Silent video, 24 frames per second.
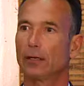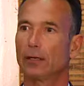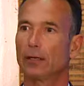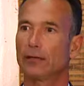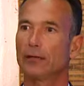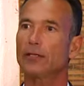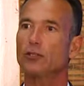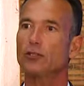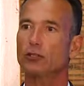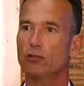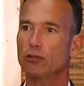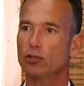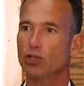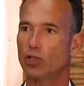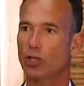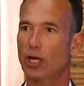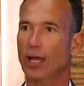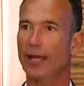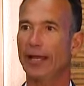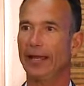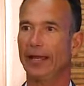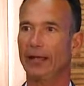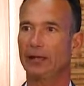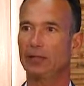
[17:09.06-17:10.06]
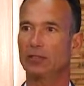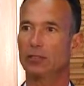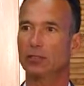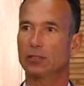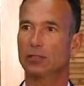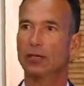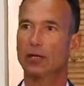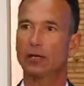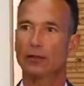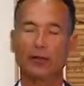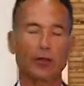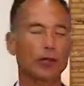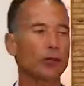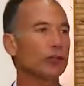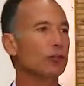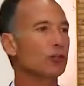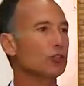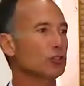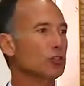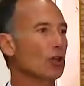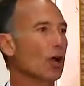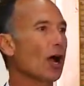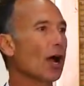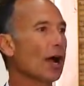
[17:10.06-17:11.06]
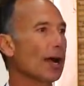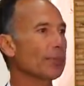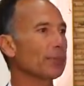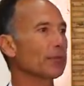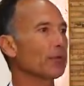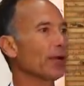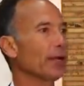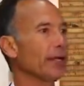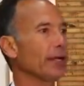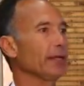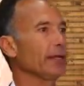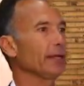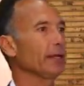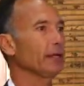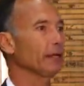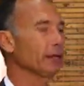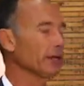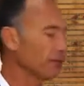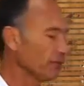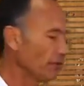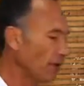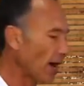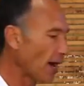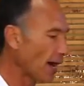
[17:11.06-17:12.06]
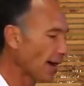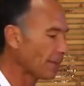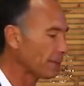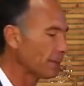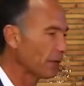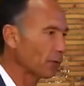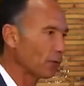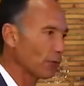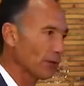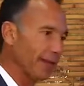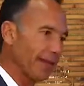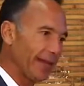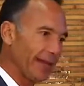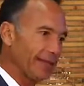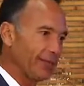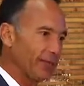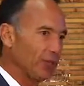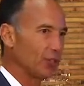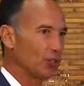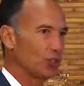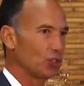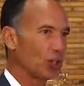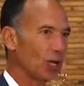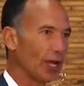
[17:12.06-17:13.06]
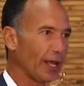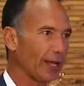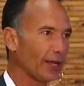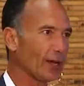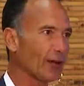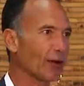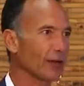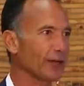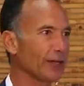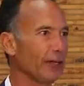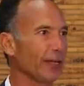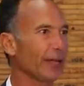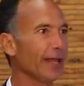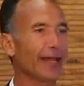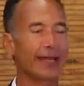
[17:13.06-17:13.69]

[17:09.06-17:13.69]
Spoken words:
These are giants. They're used to operating in an environment where they have these giant R&D.